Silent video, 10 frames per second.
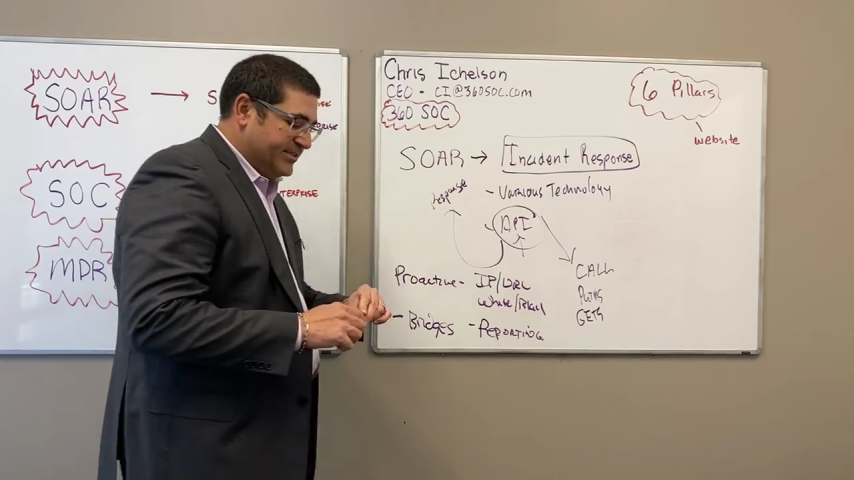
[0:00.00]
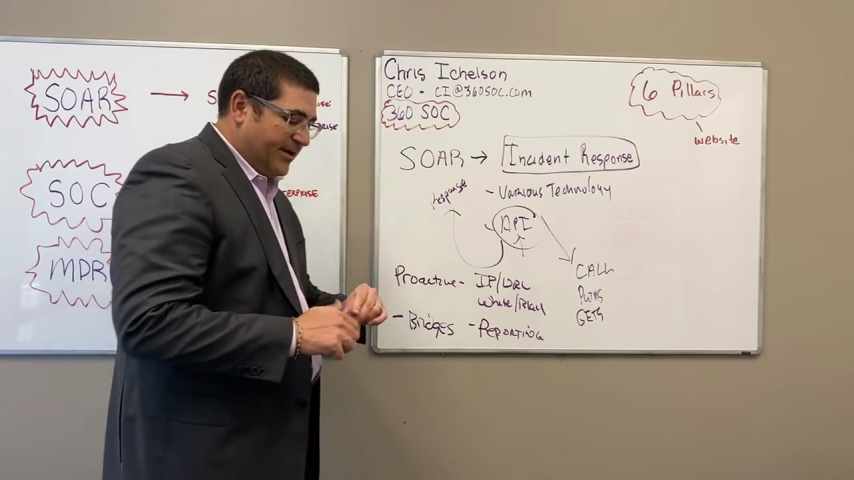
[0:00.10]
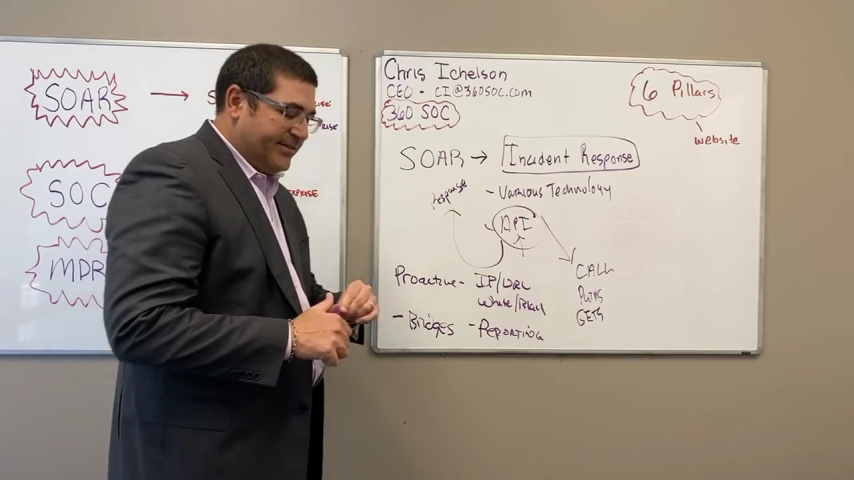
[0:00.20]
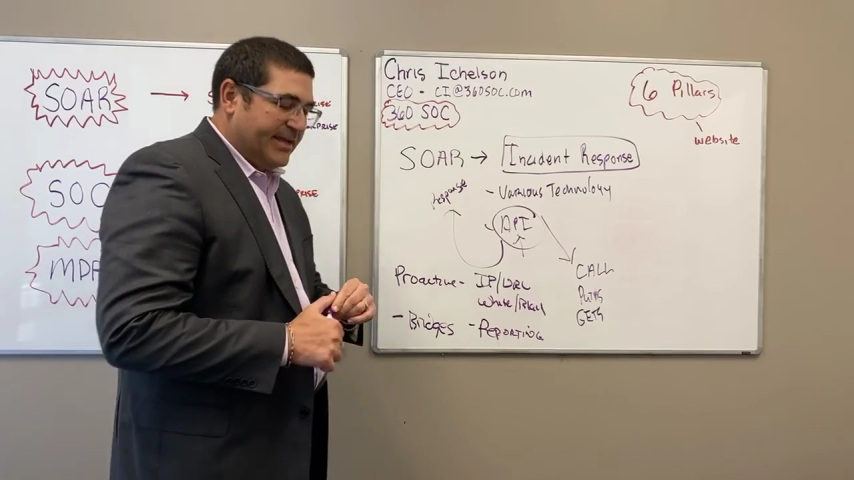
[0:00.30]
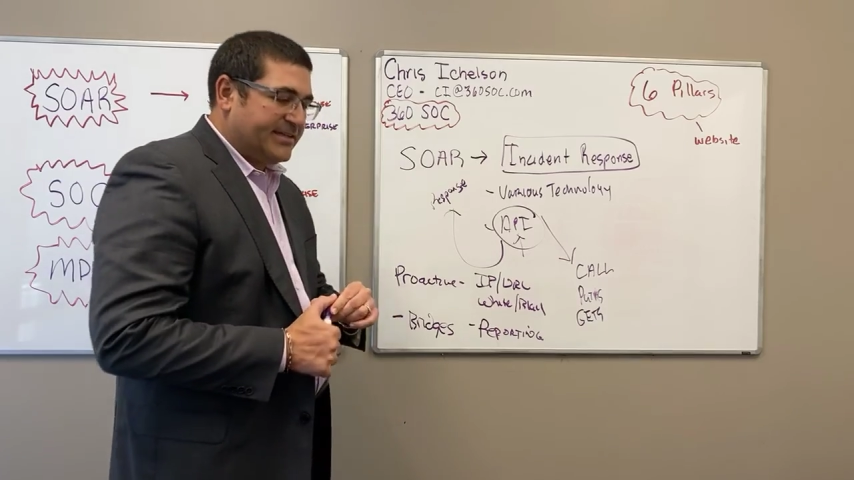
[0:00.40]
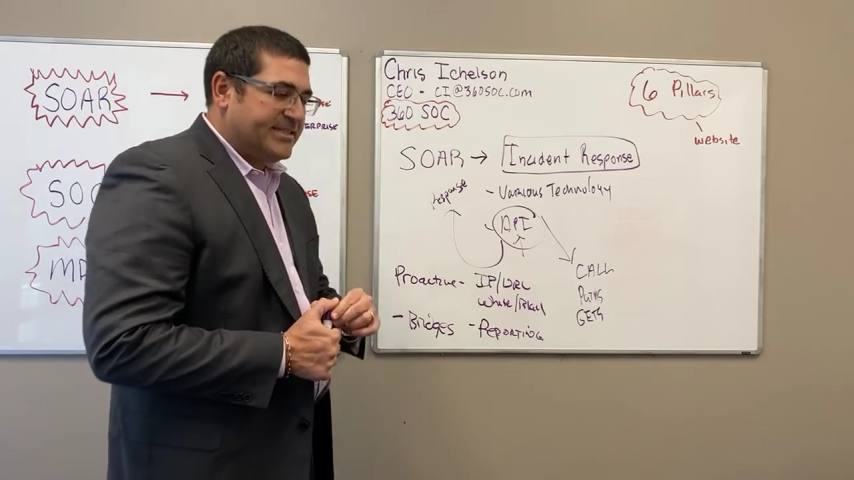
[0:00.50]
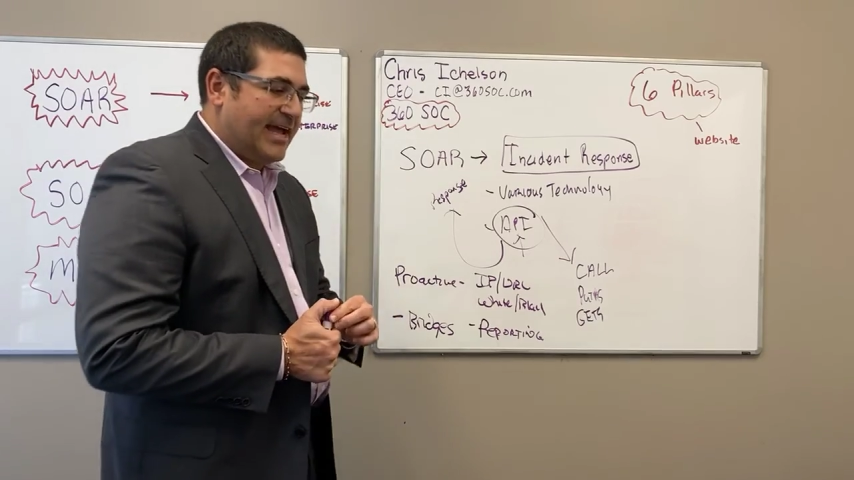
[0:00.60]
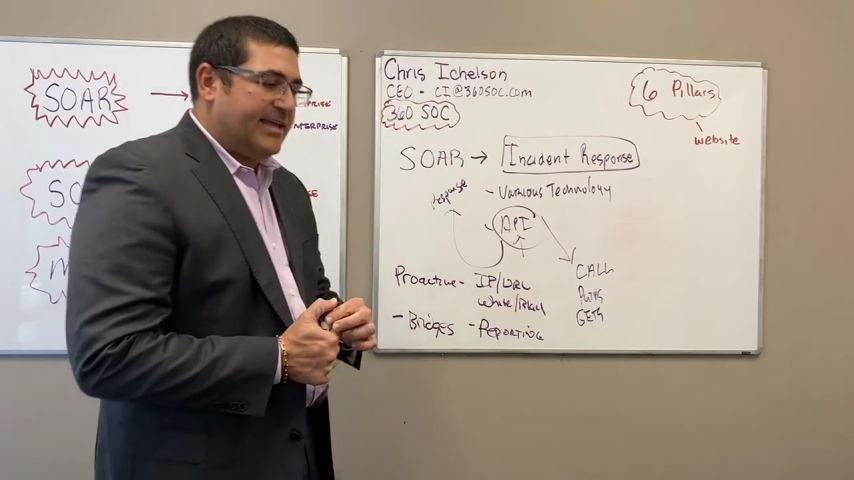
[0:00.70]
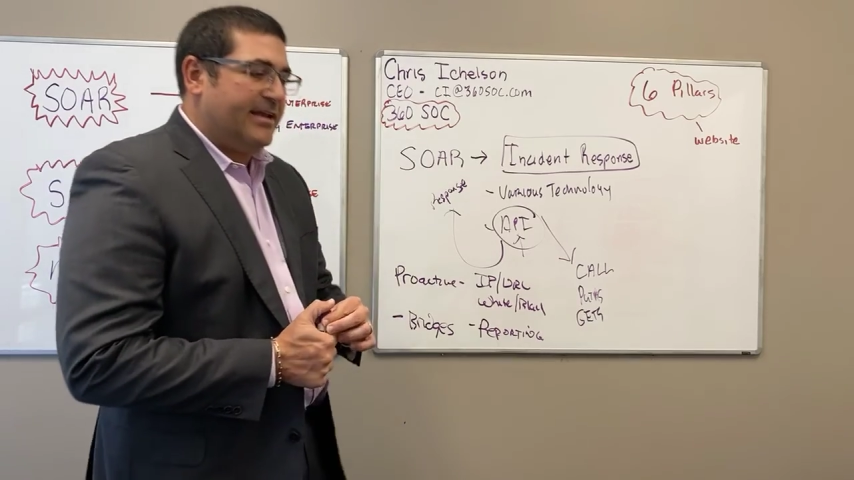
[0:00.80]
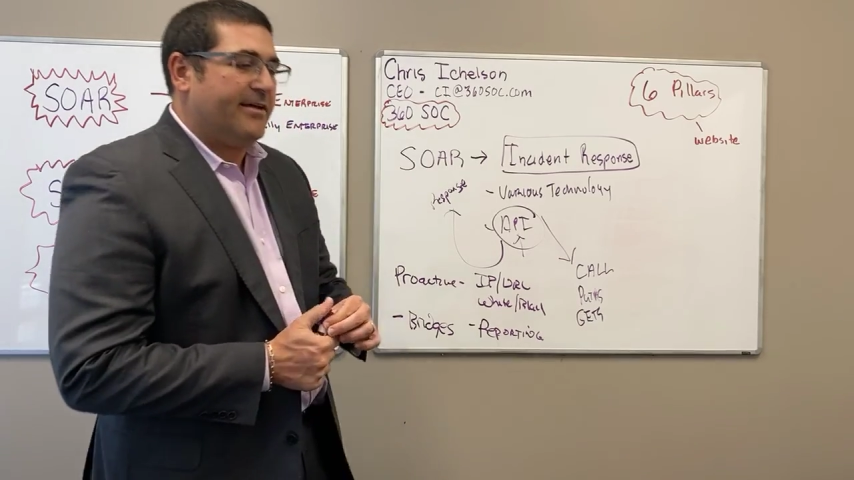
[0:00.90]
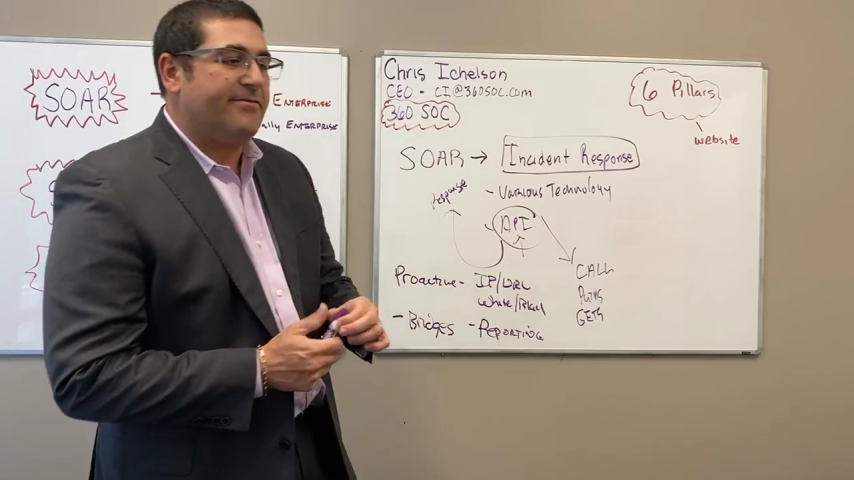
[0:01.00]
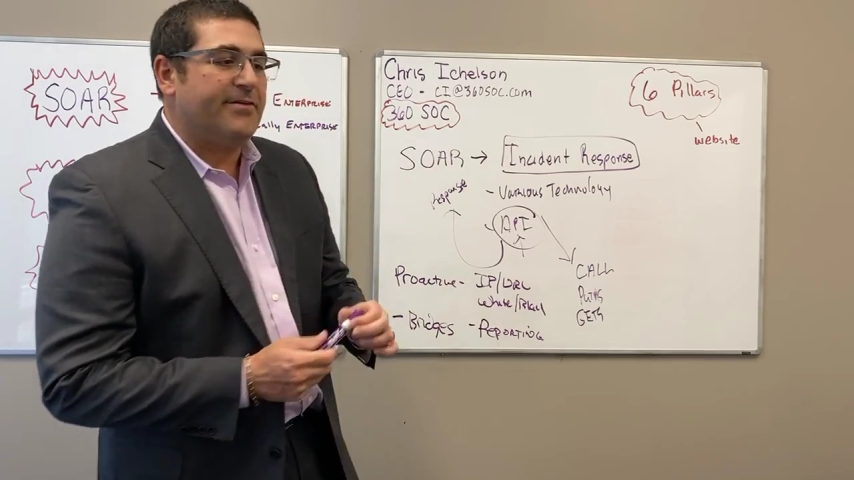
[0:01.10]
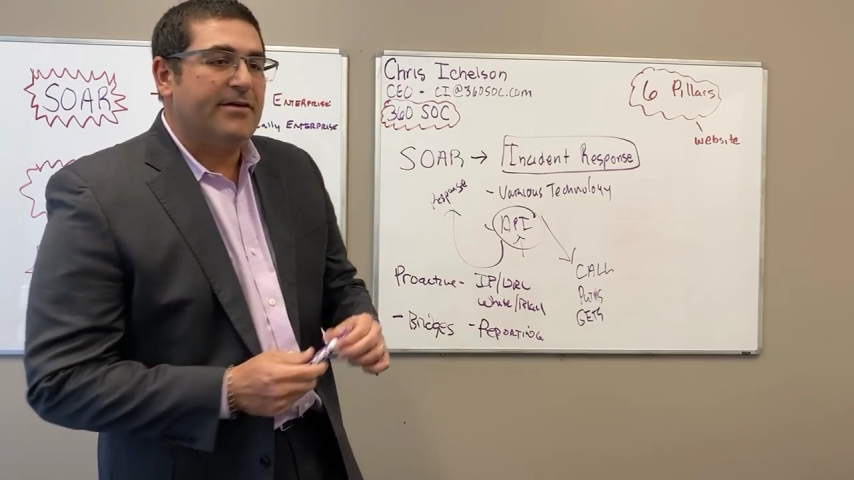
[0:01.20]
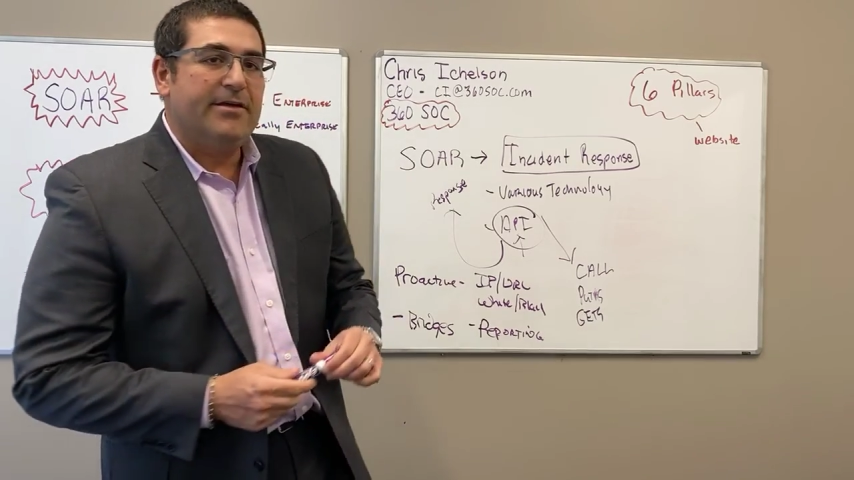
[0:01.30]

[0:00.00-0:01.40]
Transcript: on the executive.